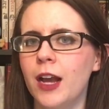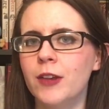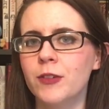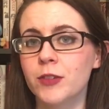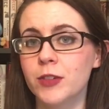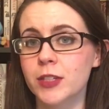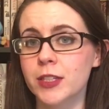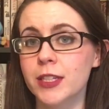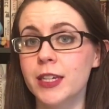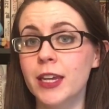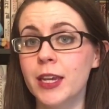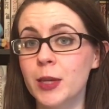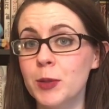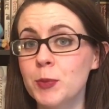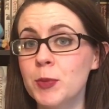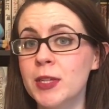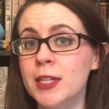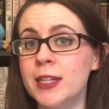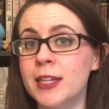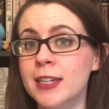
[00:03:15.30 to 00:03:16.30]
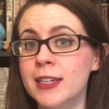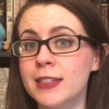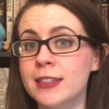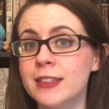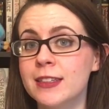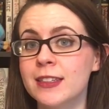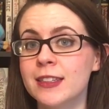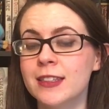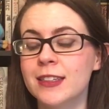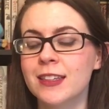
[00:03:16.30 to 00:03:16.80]
I really hate PETA.
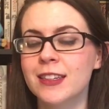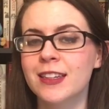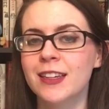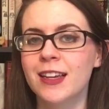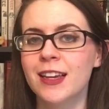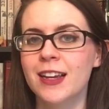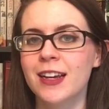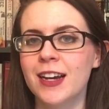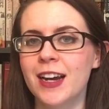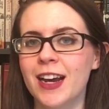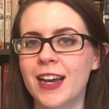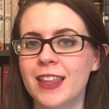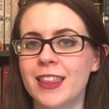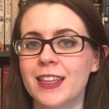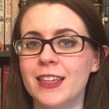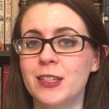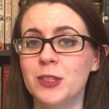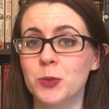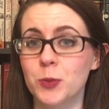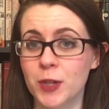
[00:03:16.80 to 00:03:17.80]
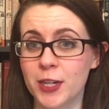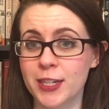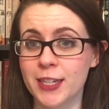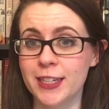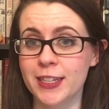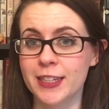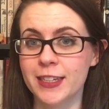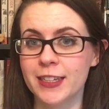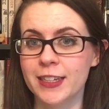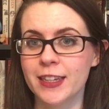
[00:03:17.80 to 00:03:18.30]
I think he's
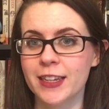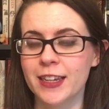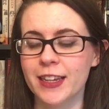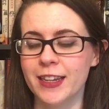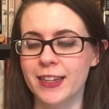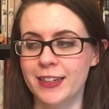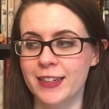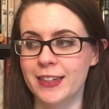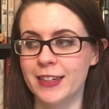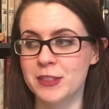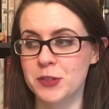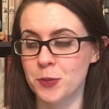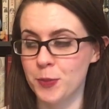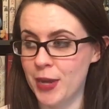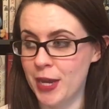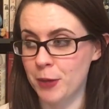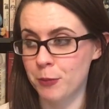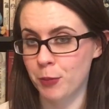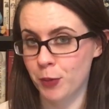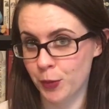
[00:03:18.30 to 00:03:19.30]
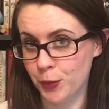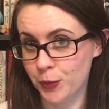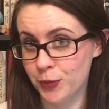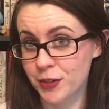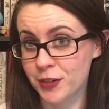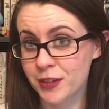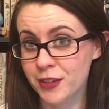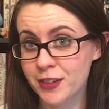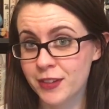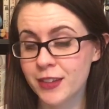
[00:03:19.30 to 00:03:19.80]
whiny and he needs a backbone.
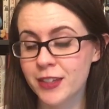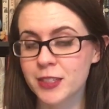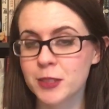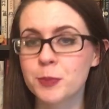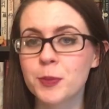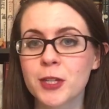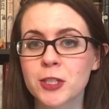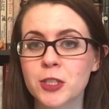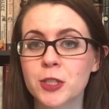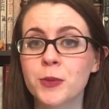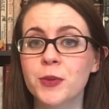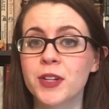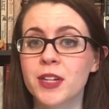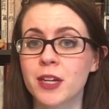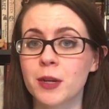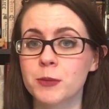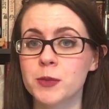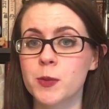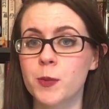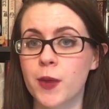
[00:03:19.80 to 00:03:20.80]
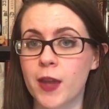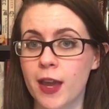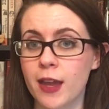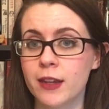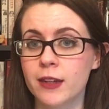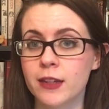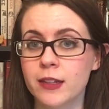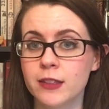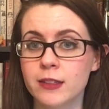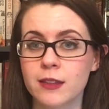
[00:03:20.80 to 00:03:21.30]
Especially when it comes to
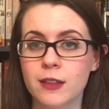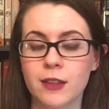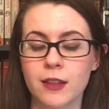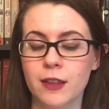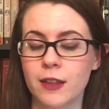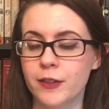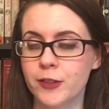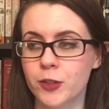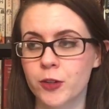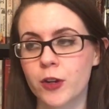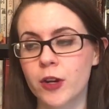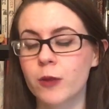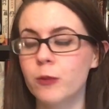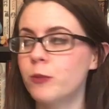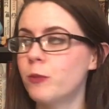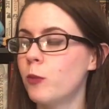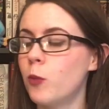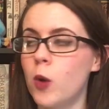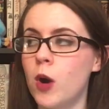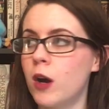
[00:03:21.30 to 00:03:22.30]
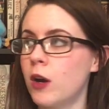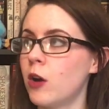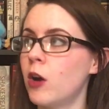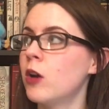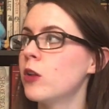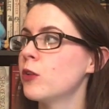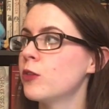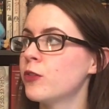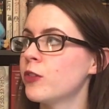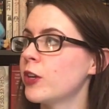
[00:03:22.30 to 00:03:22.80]
Katniss. He lets her walk
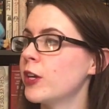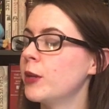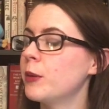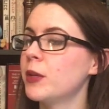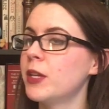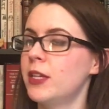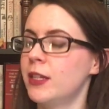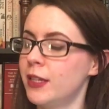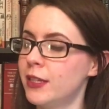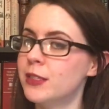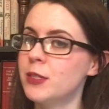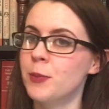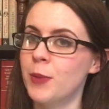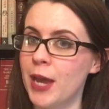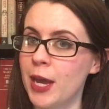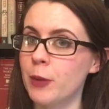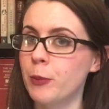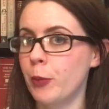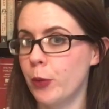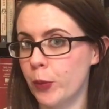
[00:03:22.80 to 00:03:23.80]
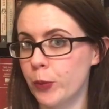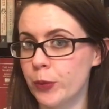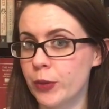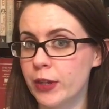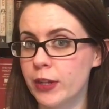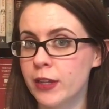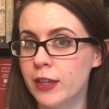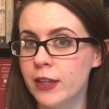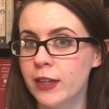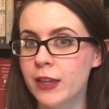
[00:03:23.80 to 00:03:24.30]
all over him. He needs a backbone.
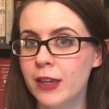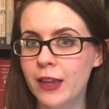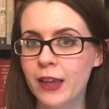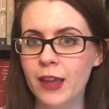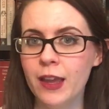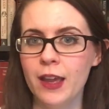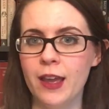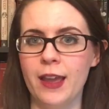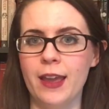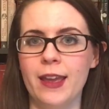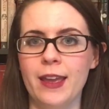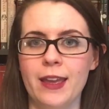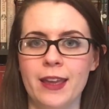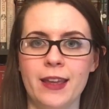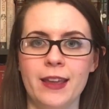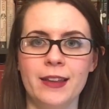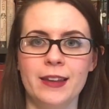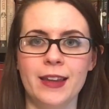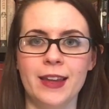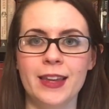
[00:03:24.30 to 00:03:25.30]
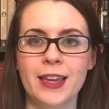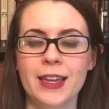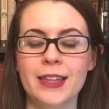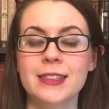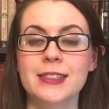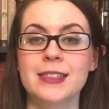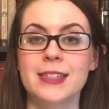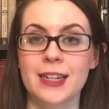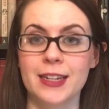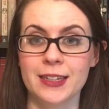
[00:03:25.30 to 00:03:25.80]
And I
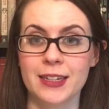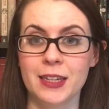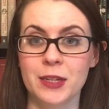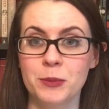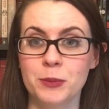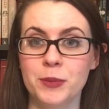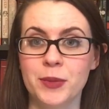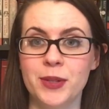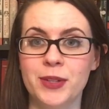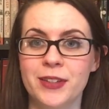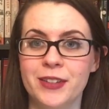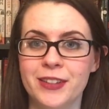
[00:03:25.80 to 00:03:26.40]
can't stand him.